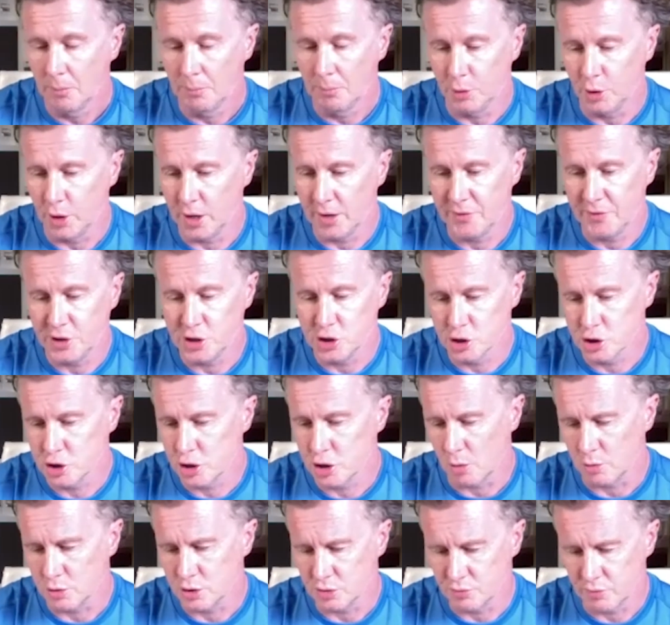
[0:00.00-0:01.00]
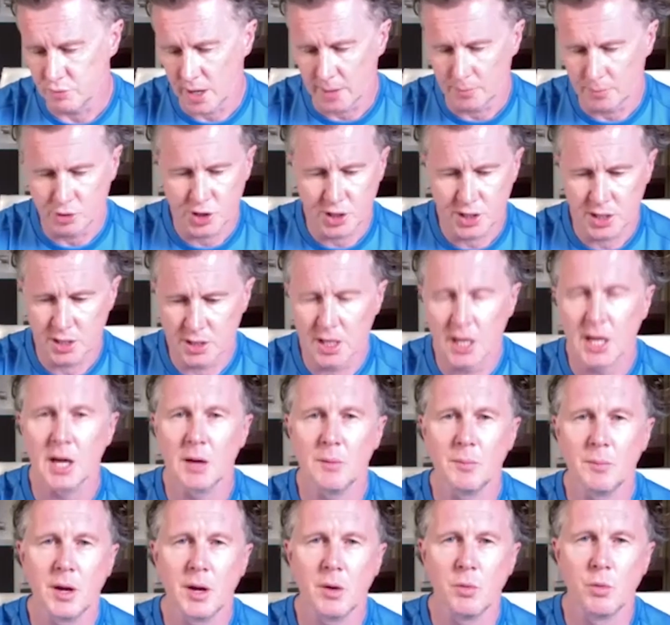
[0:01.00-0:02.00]
But if he does go to Real Madrid, I think
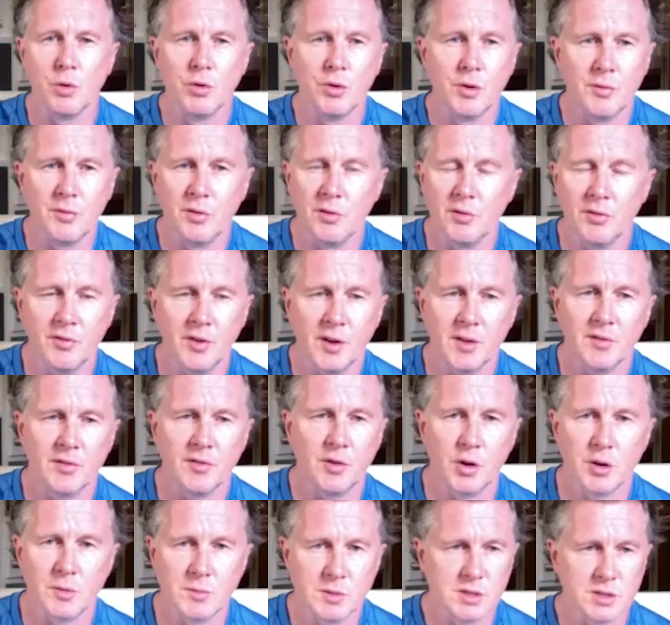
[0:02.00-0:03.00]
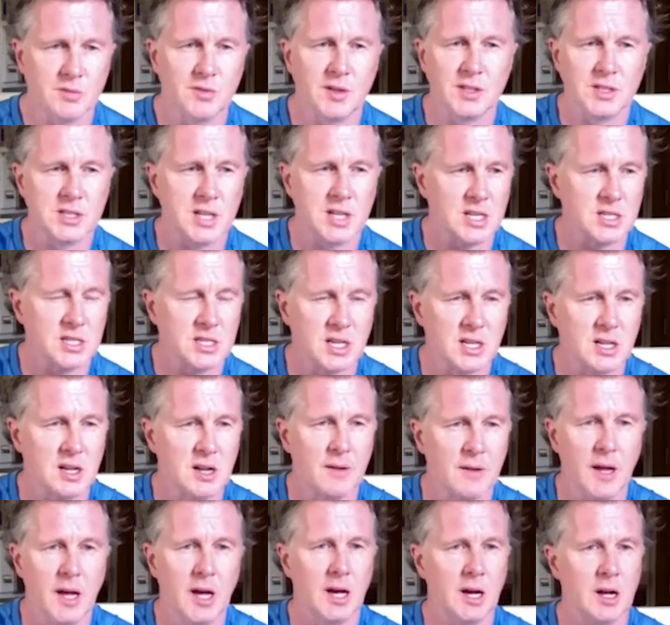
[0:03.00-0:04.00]
it'll be a wonderful fit for him. It's a fantastic
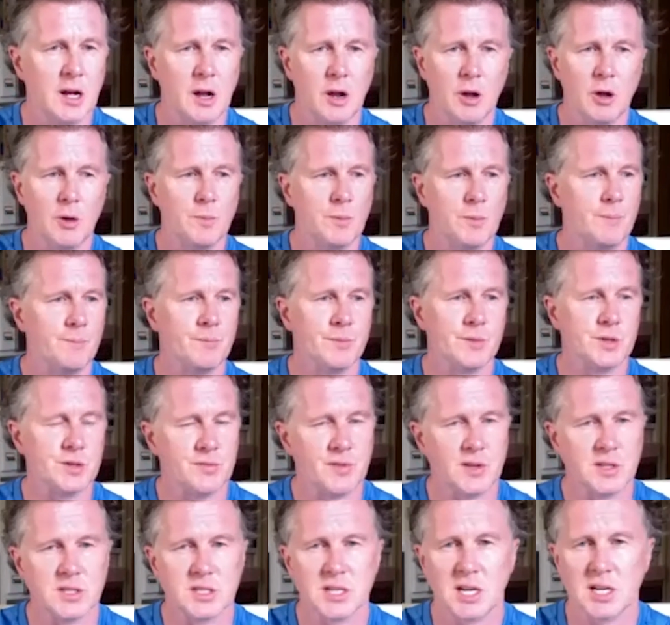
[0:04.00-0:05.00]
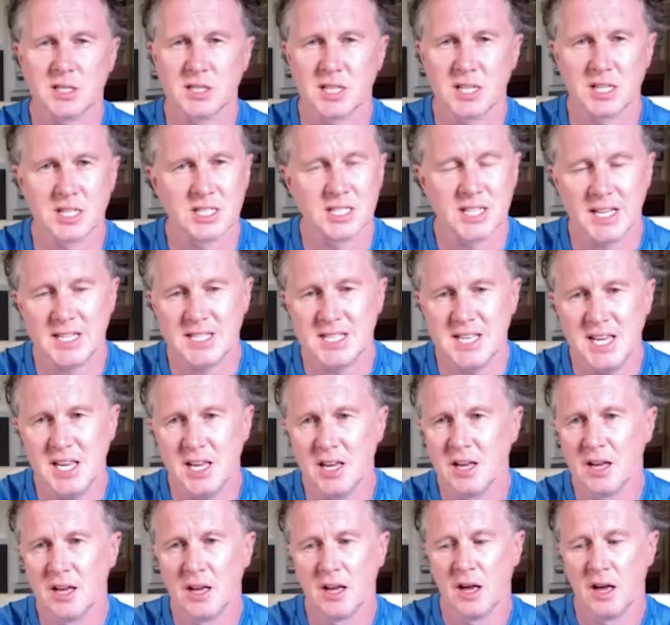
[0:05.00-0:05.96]
club. It's a fantastic city.